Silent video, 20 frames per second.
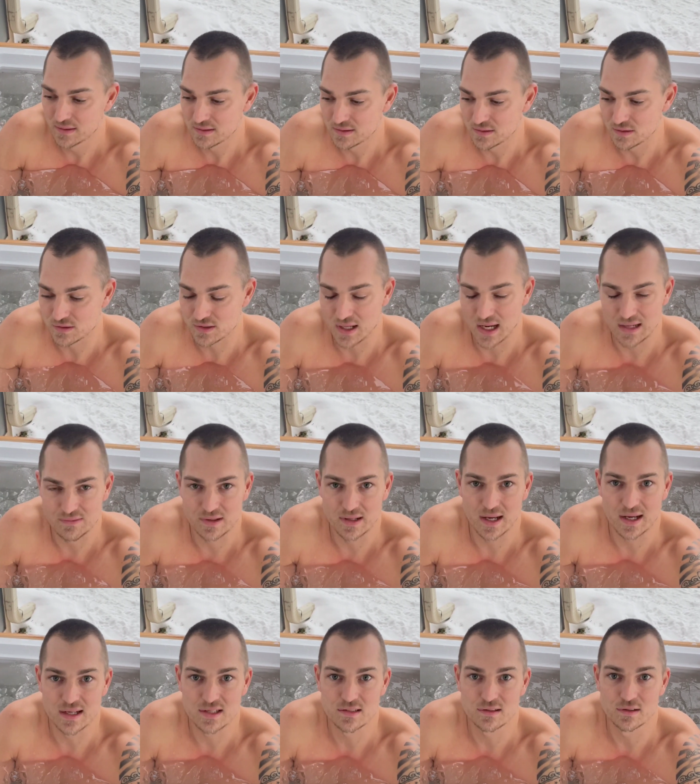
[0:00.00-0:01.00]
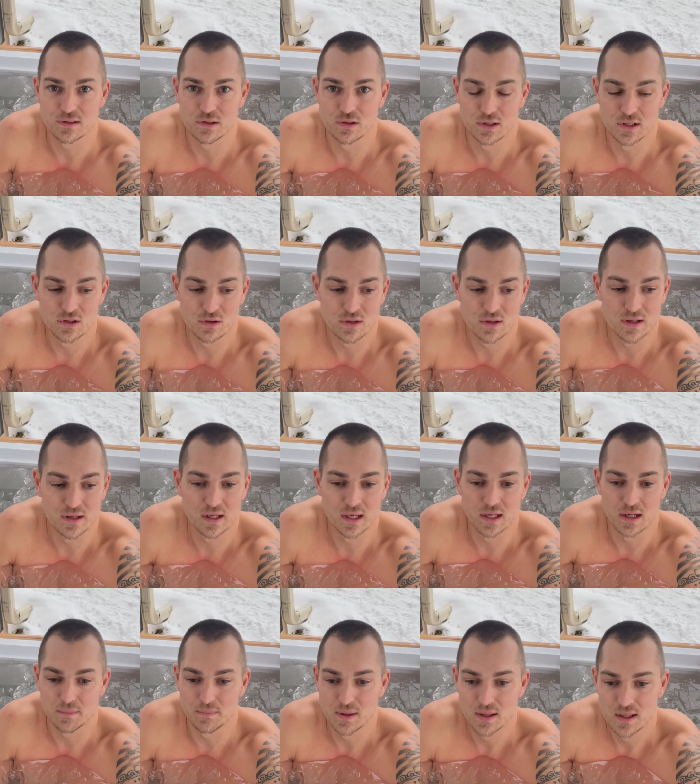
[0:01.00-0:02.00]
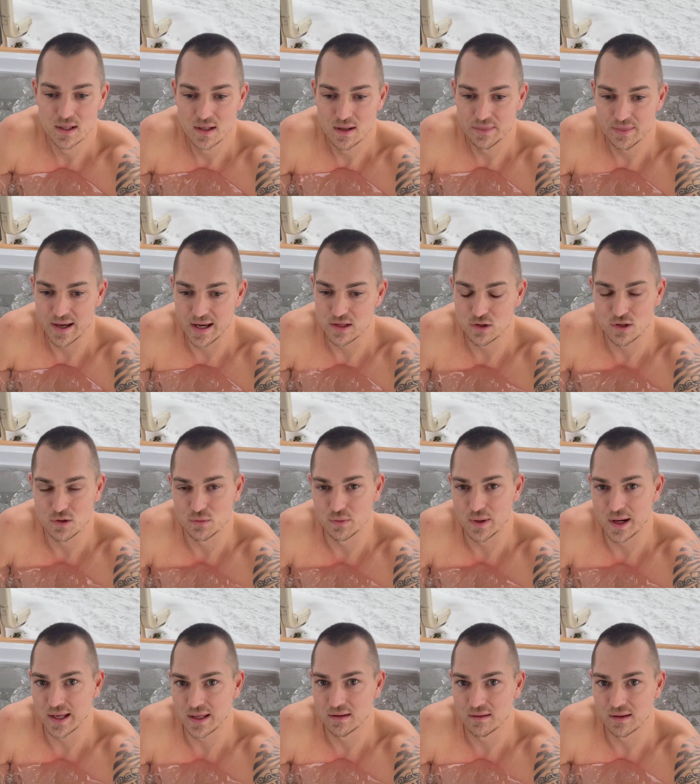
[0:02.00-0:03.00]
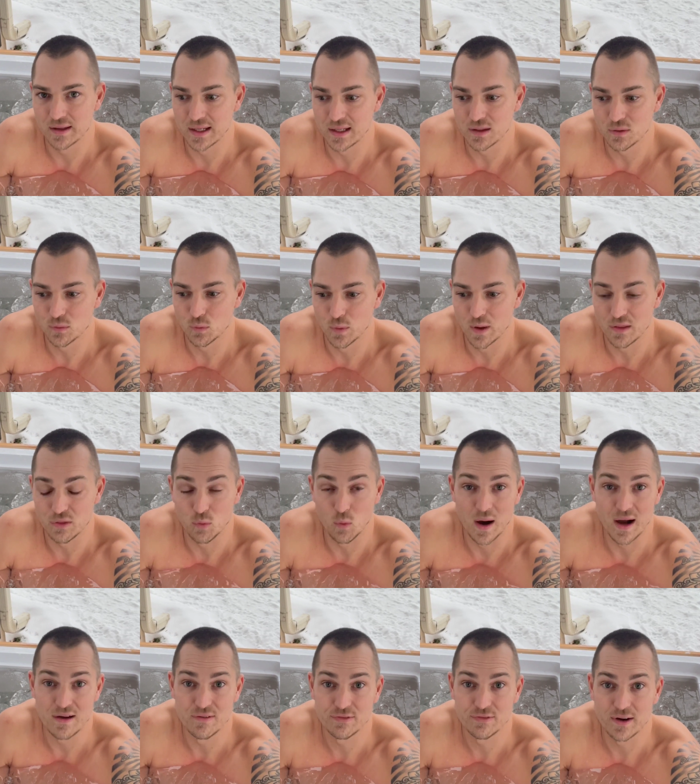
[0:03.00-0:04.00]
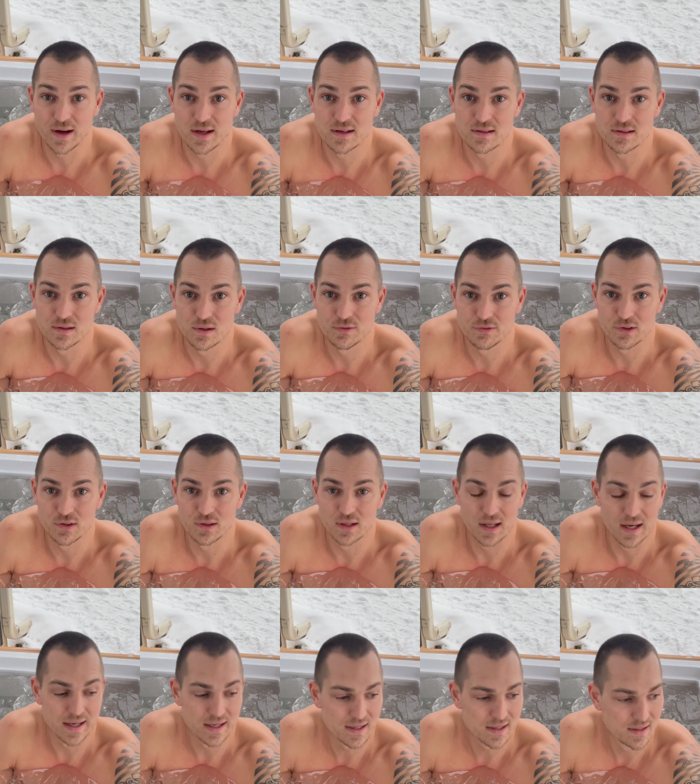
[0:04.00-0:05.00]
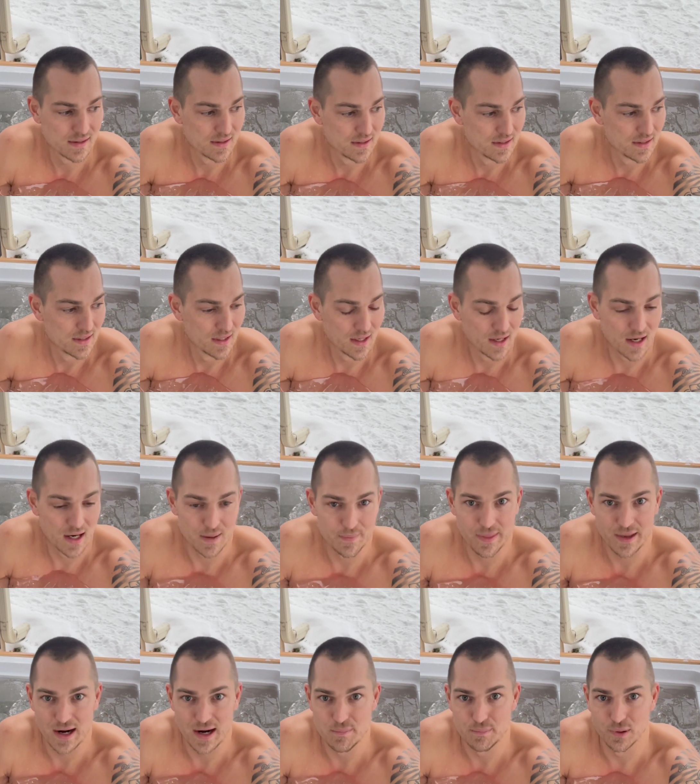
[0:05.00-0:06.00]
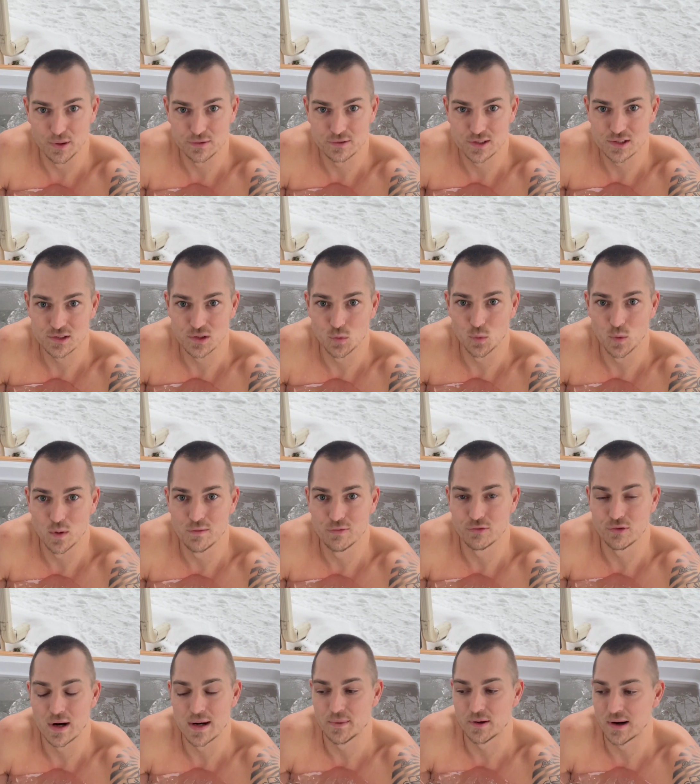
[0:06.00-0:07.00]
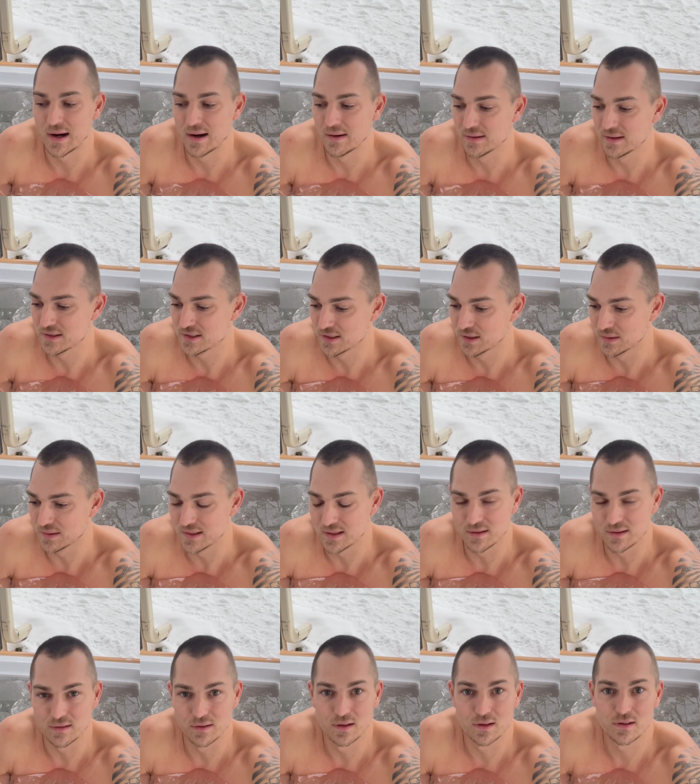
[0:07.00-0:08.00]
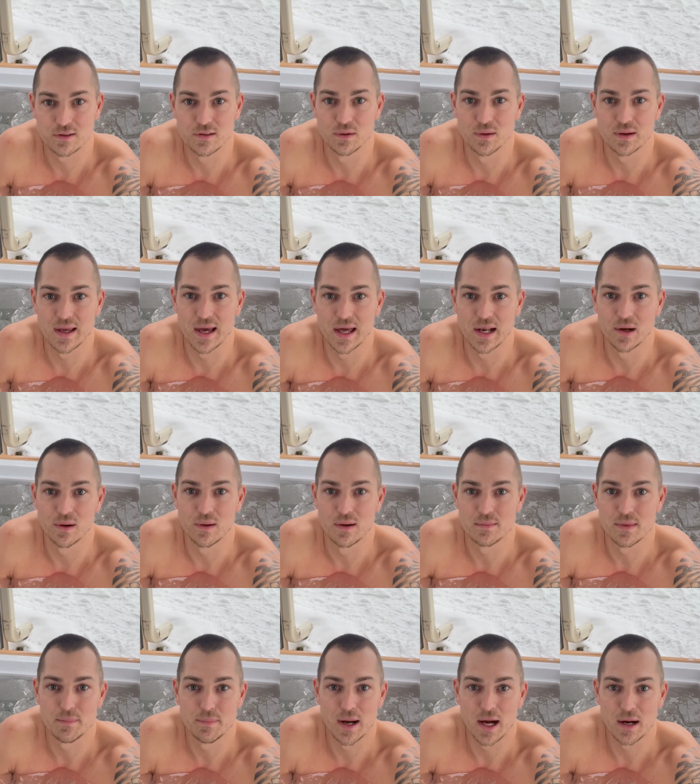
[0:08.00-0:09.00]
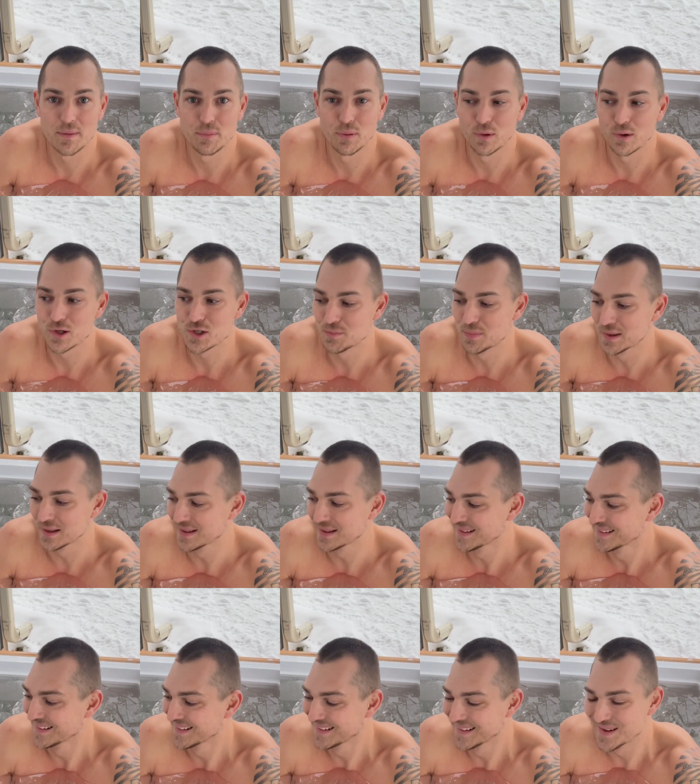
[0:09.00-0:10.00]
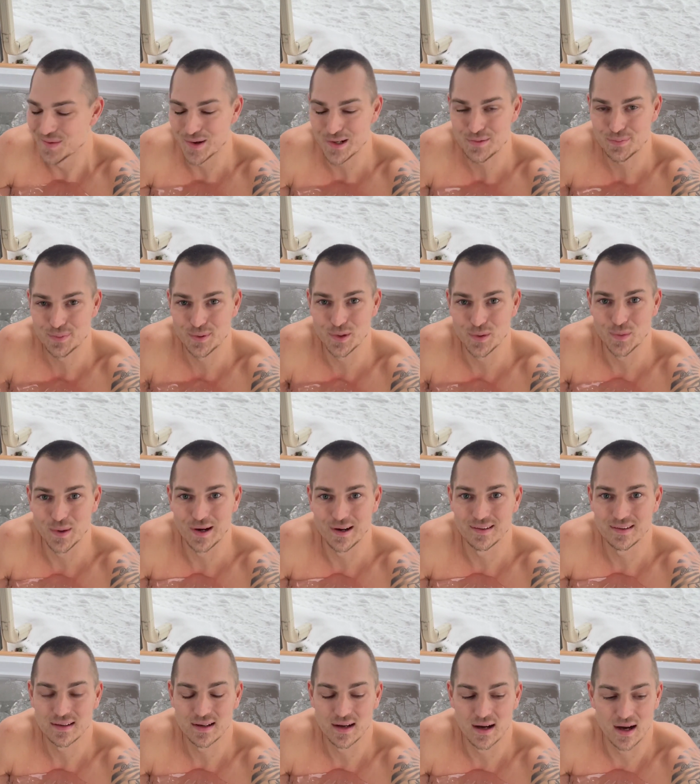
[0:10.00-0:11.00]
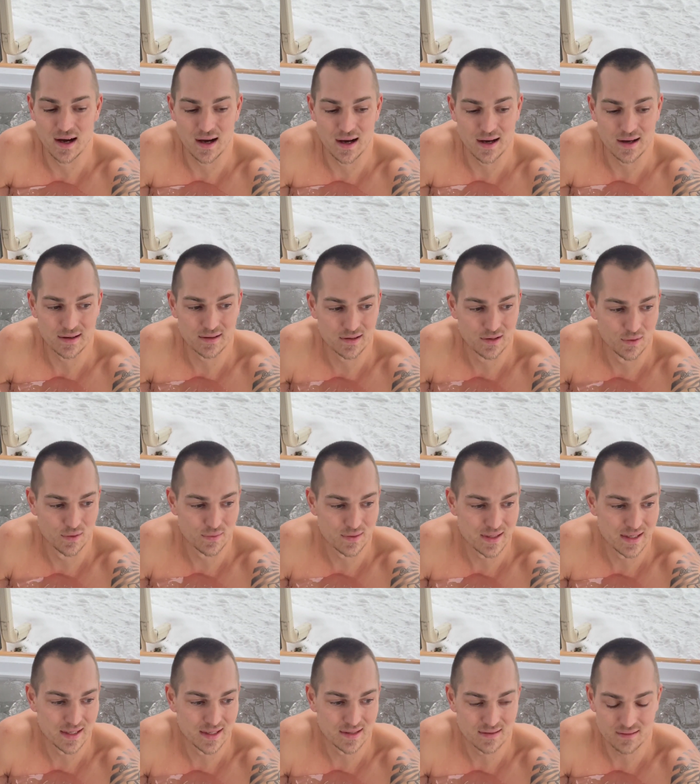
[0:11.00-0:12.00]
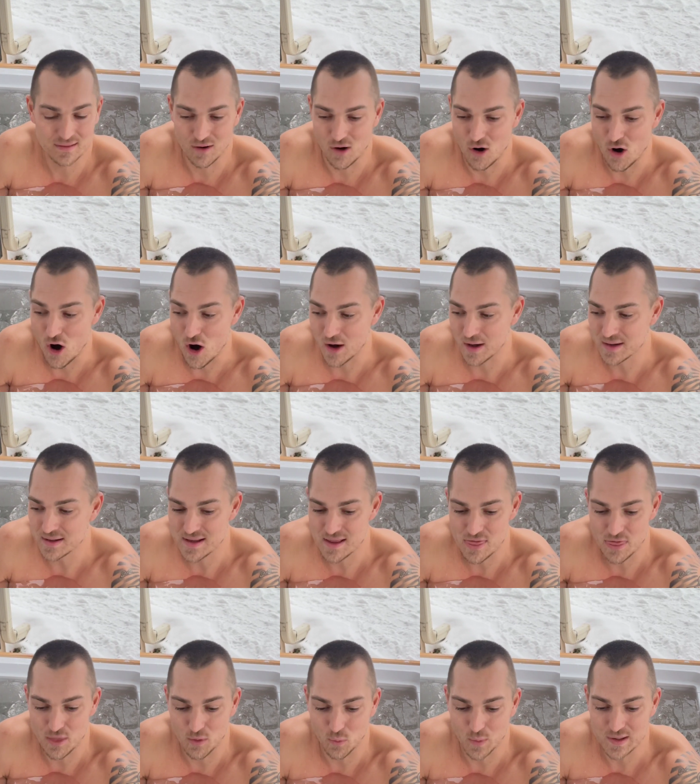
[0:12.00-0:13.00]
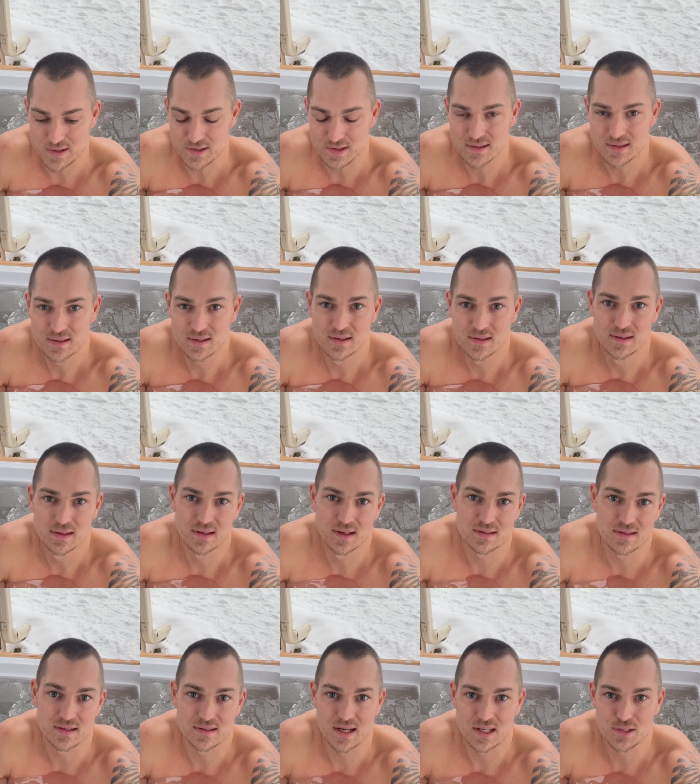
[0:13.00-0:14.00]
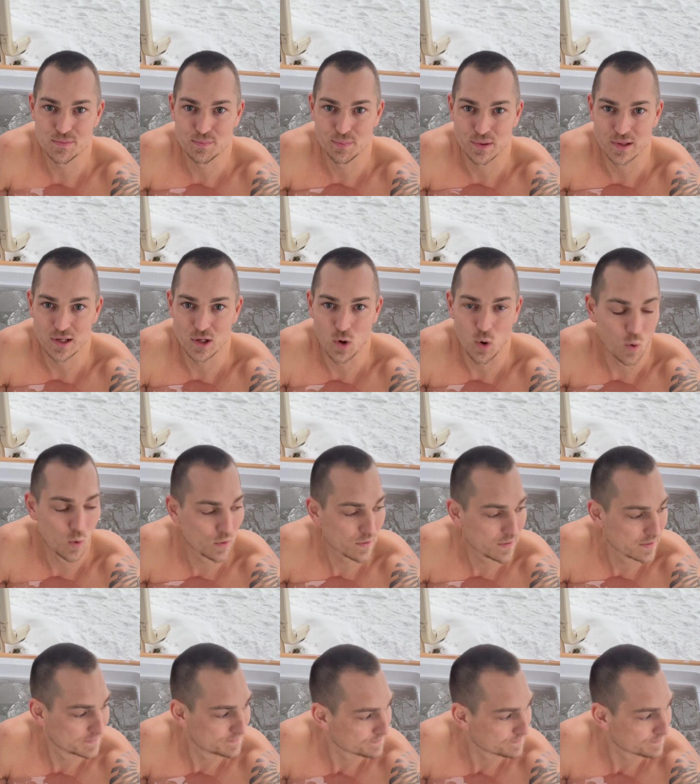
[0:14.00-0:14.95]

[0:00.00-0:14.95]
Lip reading: So it's kind of a nice little unit. You can get them that you can regulate with Wi-Fi too, if you'd like. And then I built just a wood frame around it so it didn't look so ghetto on my back porch, but works pretty well. You don't need it on in the winter because it stays pretty cold.